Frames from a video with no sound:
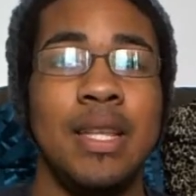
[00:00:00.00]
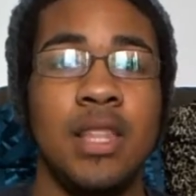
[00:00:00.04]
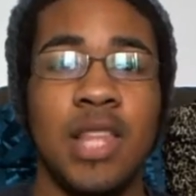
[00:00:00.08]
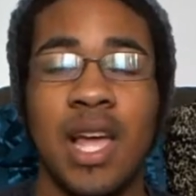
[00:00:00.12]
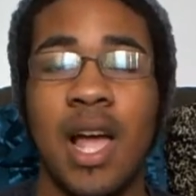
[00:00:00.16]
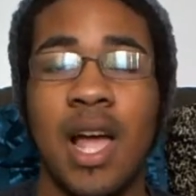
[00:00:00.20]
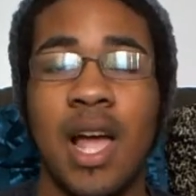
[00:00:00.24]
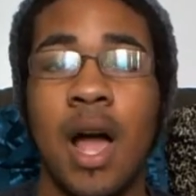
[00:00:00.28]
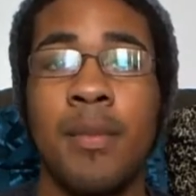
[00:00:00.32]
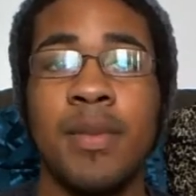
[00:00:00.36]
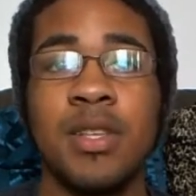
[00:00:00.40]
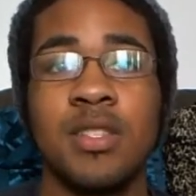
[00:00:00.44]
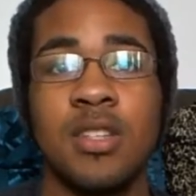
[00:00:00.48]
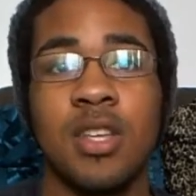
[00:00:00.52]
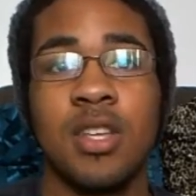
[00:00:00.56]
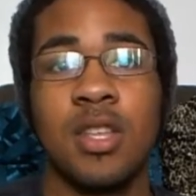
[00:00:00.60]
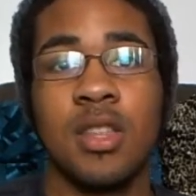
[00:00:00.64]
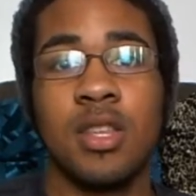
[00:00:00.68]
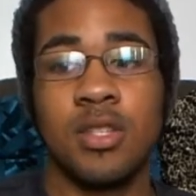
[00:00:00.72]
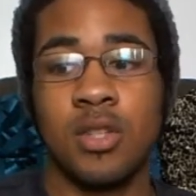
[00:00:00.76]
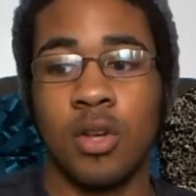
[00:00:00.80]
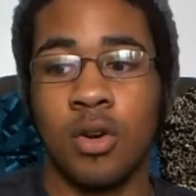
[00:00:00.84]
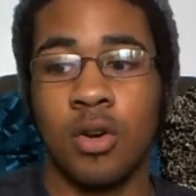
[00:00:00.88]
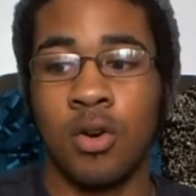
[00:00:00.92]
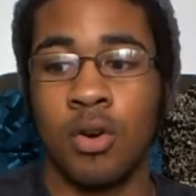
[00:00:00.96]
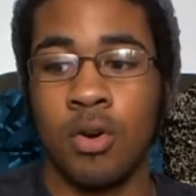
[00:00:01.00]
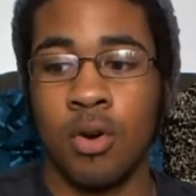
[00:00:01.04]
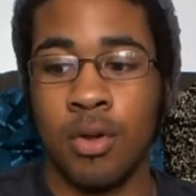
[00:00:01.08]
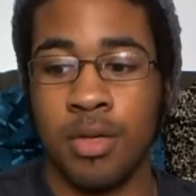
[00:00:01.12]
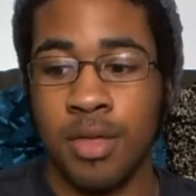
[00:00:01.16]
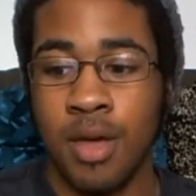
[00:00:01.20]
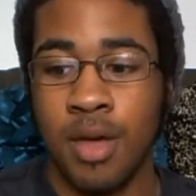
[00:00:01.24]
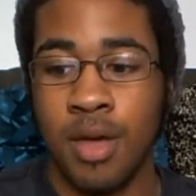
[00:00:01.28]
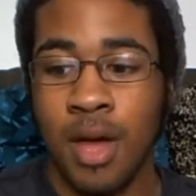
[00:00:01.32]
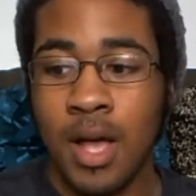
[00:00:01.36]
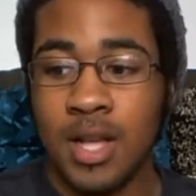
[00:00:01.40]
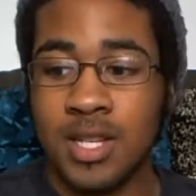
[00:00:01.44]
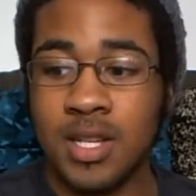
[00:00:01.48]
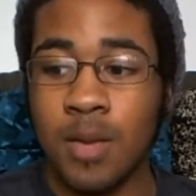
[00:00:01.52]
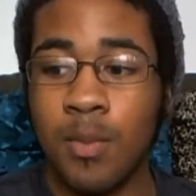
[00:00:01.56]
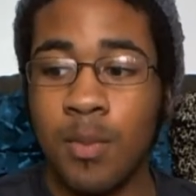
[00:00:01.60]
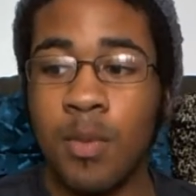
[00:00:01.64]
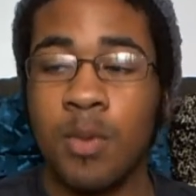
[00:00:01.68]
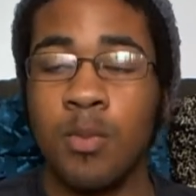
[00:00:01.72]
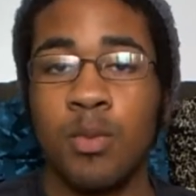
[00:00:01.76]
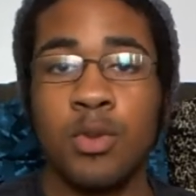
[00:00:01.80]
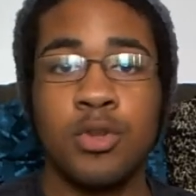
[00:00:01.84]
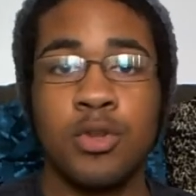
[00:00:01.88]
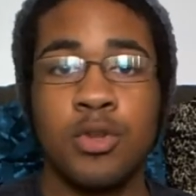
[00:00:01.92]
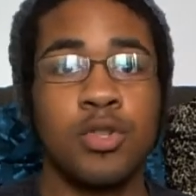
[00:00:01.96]
They come into this earth,
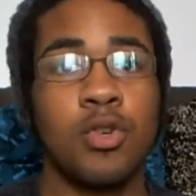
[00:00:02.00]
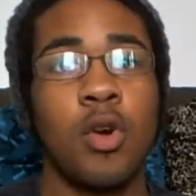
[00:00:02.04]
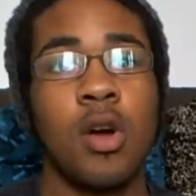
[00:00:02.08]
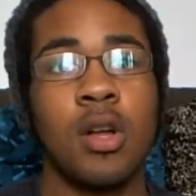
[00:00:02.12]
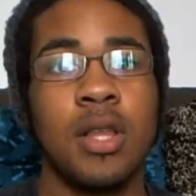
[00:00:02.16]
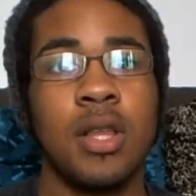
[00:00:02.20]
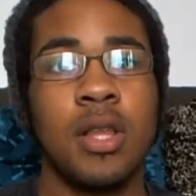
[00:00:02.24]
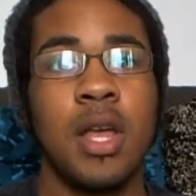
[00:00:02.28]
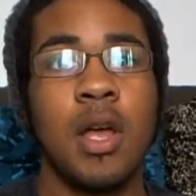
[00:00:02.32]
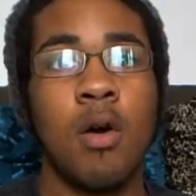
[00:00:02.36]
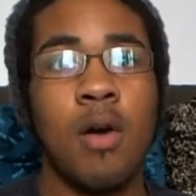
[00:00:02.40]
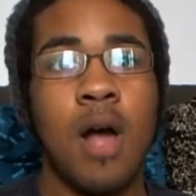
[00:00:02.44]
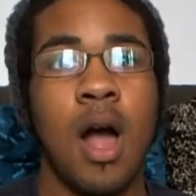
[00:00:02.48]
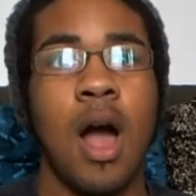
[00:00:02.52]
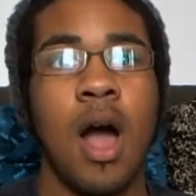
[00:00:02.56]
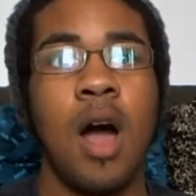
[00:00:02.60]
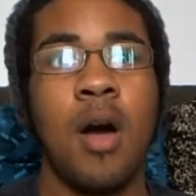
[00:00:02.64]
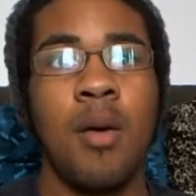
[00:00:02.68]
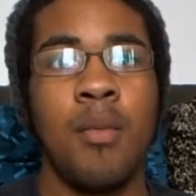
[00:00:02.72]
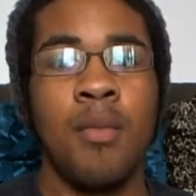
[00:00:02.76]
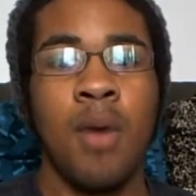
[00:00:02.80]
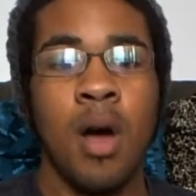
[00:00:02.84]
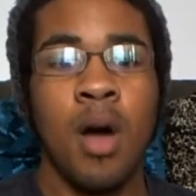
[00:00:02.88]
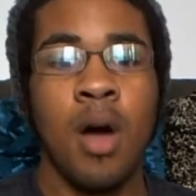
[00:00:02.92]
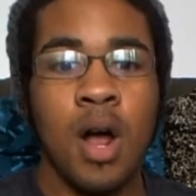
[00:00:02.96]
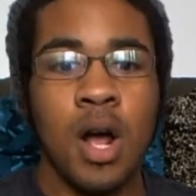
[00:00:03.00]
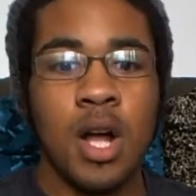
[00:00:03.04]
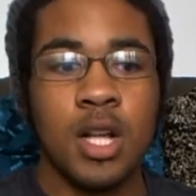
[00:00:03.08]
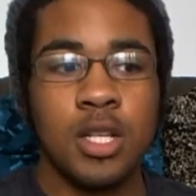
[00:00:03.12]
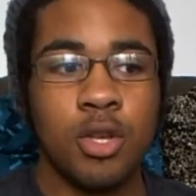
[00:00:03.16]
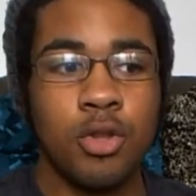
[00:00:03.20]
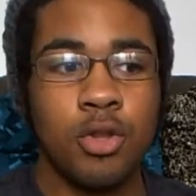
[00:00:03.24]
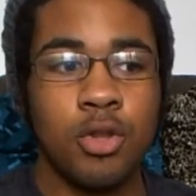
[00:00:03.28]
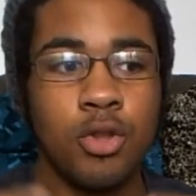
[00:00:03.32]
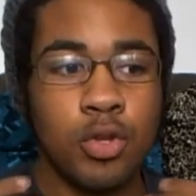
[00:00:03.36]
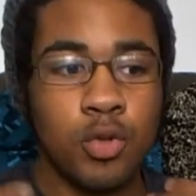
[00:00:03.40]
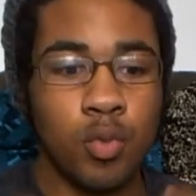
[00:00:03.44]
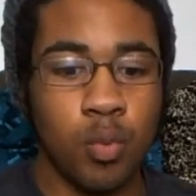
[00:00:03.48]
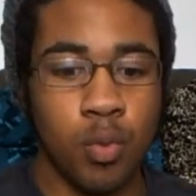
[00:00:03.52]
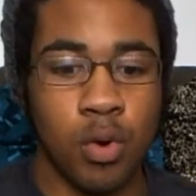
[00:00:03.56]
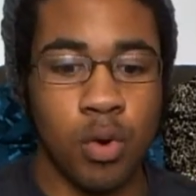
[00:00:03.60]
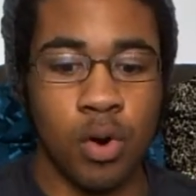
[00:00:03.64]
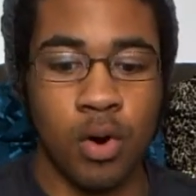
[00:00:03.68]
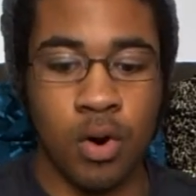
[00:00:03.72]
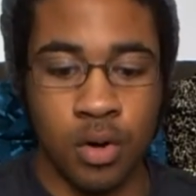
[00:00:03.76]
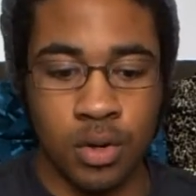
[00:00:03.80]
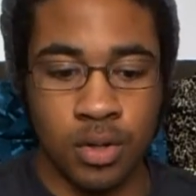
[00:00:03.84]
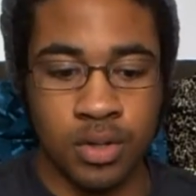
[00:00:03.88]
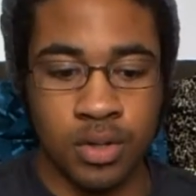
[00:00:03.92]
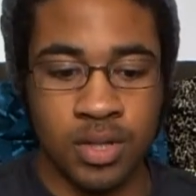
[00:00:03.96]
someone with strong Leo come to this
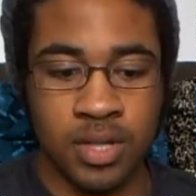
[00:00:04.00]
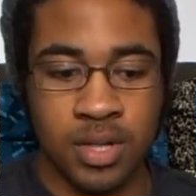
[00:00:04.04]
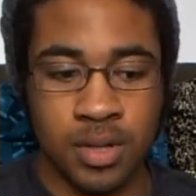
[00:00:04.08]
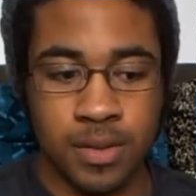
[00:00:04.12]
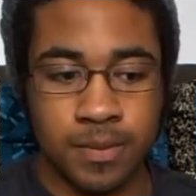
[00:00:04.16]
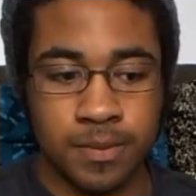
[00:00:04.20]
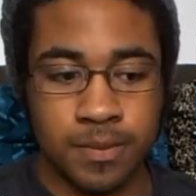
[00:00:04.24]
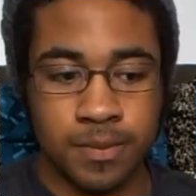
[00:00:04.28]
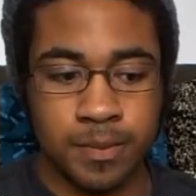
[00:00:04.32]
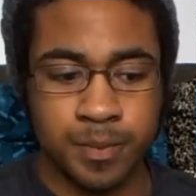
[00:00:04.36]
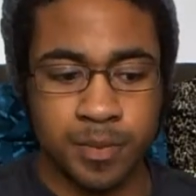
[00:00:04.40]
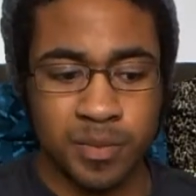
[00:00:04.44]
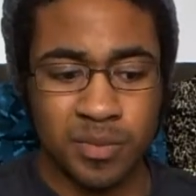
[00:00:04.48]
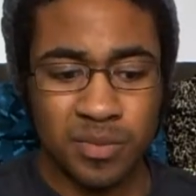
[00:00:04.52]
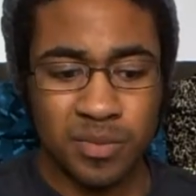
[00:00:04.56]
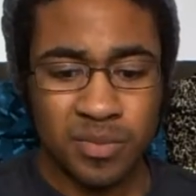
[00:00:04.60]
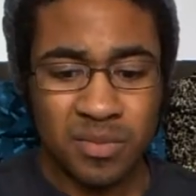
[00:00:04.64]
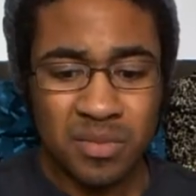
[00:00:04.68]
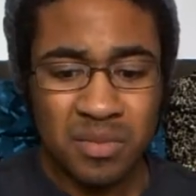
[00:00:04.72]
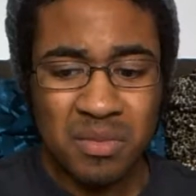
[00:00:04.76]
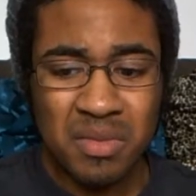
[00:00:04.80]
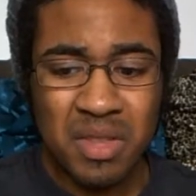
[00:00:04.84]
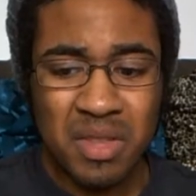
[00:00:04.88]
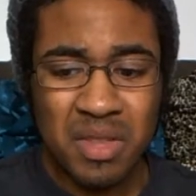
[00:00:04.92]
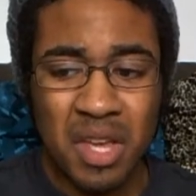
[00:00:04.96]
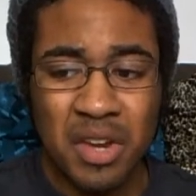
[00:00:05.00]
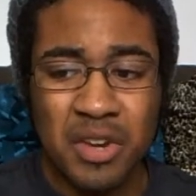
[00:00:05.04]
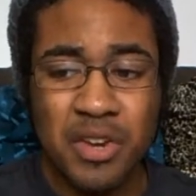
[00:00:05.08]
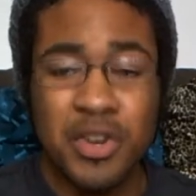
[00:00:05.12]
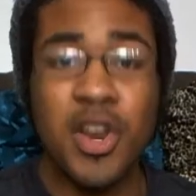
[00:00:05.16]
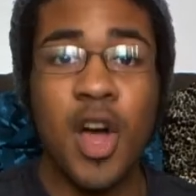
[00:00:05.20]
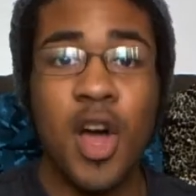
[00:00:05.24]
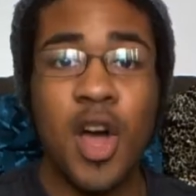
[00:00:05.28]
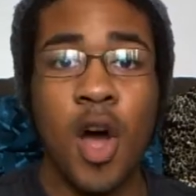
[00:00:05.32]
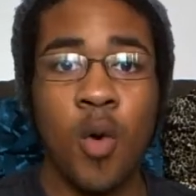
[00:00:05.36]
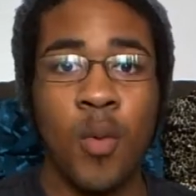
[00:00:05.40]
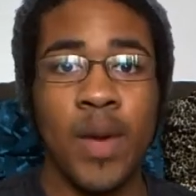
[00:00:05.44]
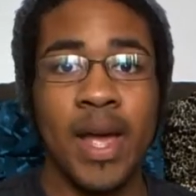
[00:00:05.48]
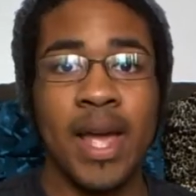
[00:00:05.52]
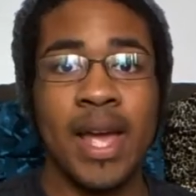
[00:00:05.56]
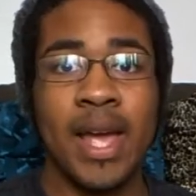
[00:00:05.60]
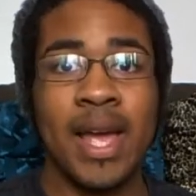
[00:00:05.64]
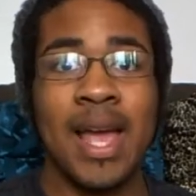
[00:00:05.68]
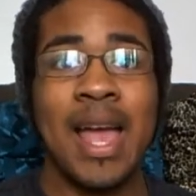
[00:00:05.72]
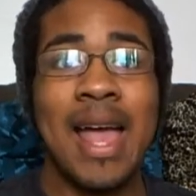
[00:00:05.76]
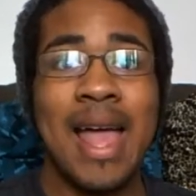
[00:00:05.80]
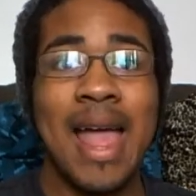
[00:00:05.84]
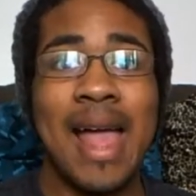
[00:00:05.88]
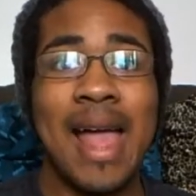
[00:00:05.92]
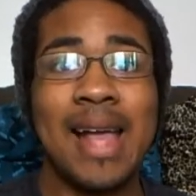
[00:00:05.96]
world knowing
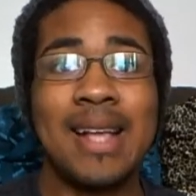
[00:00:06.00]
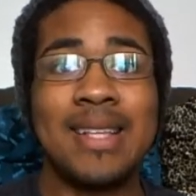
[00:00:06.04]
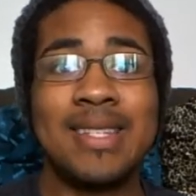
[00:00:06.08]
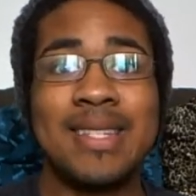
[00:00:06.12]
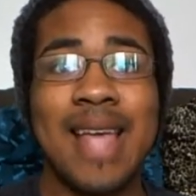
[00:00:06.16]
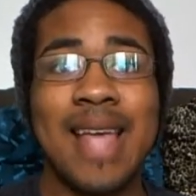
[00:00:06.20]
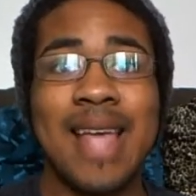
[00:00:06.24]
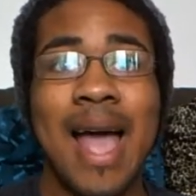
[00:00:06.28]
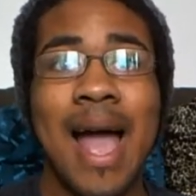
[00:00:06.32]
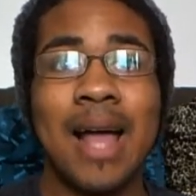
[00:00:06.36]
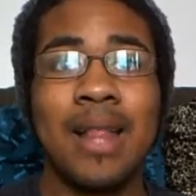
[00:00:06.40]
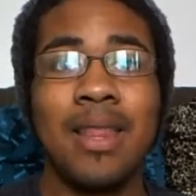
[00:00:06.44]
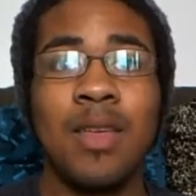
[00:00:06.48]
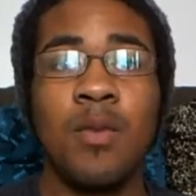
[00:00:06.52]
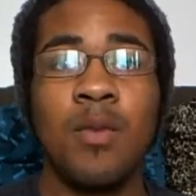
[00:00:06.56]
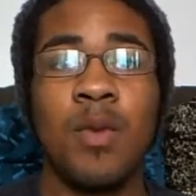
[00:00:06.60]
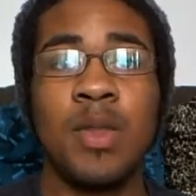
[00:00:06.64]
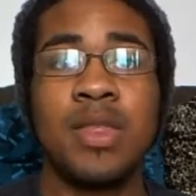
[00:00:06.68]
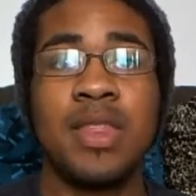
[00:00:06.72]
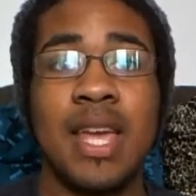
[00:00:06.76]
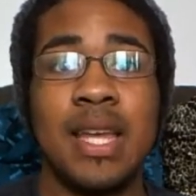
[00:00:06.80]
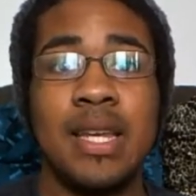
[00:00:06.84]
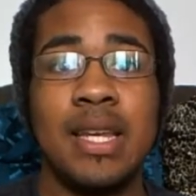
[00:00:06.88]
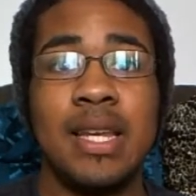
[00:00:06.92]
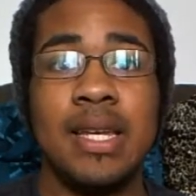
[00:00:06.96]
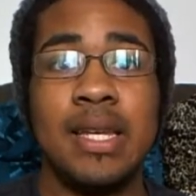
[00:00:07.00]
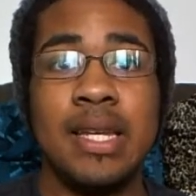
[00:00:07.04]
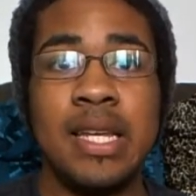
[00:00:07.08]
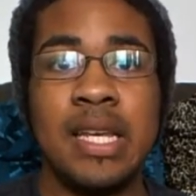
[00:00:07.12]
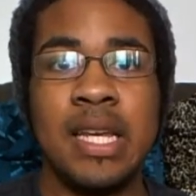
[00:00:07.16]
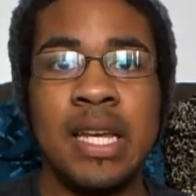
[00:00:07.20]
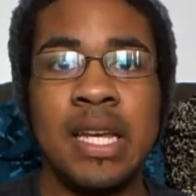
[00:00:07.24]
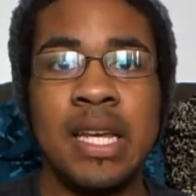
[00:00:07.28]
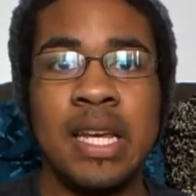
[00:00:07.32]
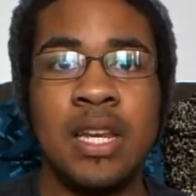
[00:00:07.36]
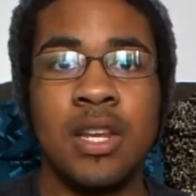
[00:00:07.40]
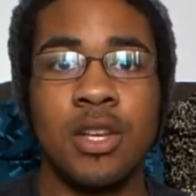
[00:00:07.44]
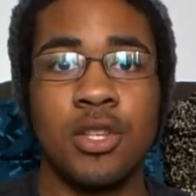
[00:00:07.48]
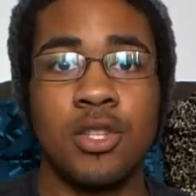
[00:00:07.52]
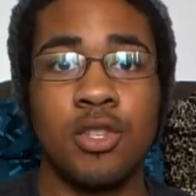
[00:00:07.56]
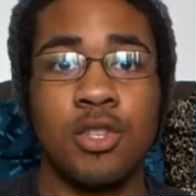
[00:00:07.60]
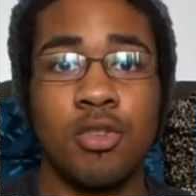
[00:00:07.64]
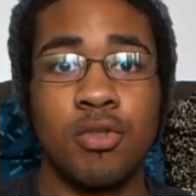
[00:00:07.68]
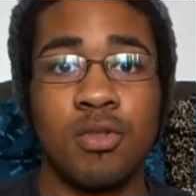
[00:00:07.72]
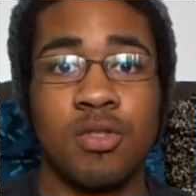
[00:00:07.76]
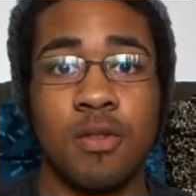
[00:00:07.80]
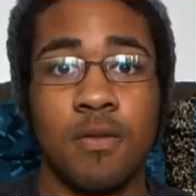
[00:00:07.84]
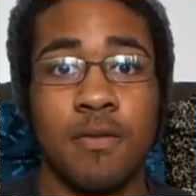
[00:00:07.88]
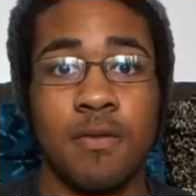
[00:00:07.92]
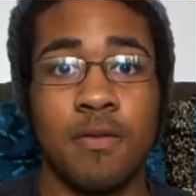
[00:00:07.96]
exactly what they need to
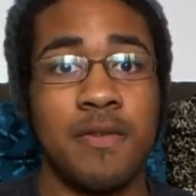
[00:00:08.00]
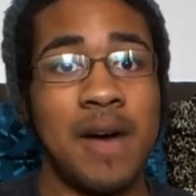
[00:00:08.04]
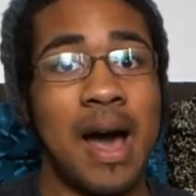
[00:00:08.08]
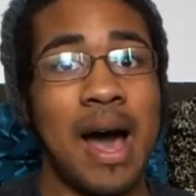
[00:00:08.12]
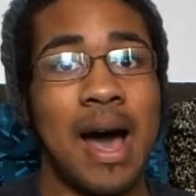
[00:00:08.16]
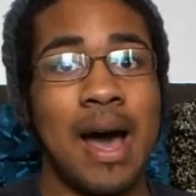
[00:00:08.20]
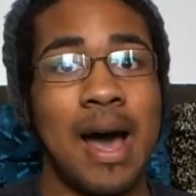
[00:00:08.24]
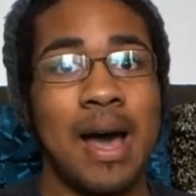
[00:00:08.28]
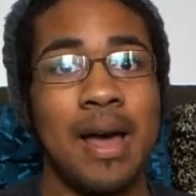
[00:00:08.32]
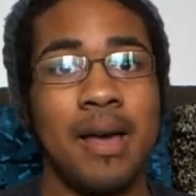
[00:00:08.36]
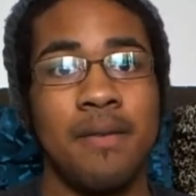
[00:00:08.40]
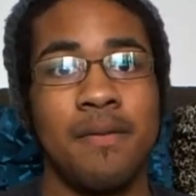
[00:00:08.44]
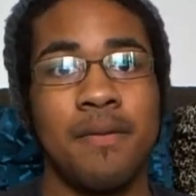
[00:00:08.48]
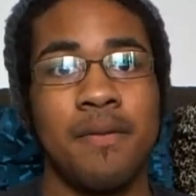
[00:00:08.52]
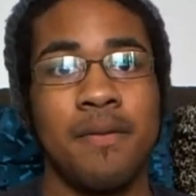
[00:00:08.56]
survive.